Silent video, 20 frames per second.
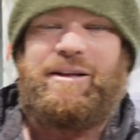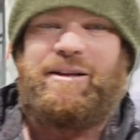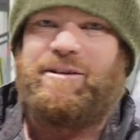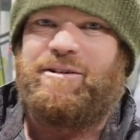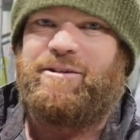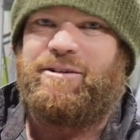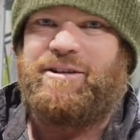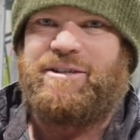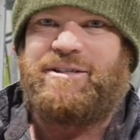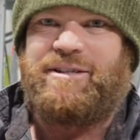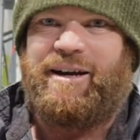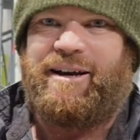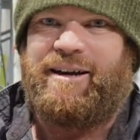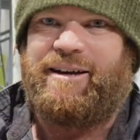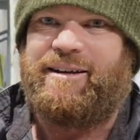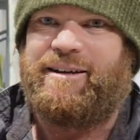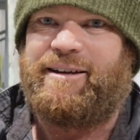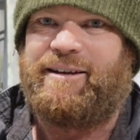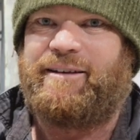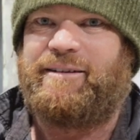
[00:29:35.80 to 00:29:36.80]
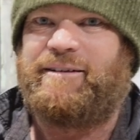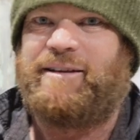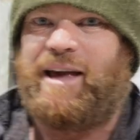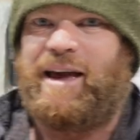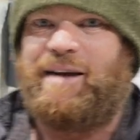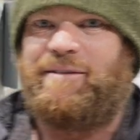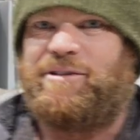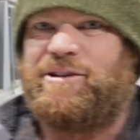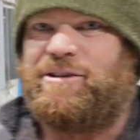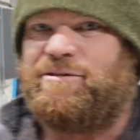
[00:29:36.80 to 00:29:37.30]
gotta say,
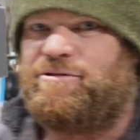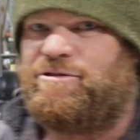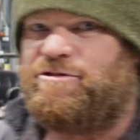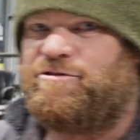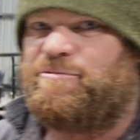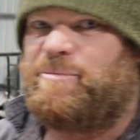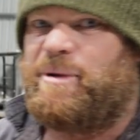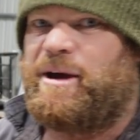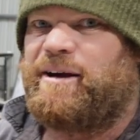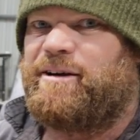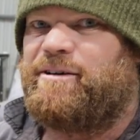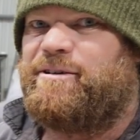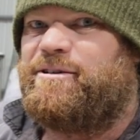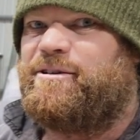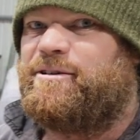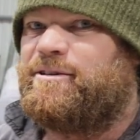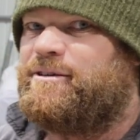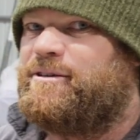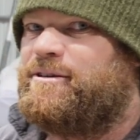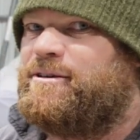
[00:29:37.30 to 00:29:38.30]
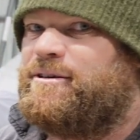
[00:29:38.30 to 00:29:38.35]
having the roof back on,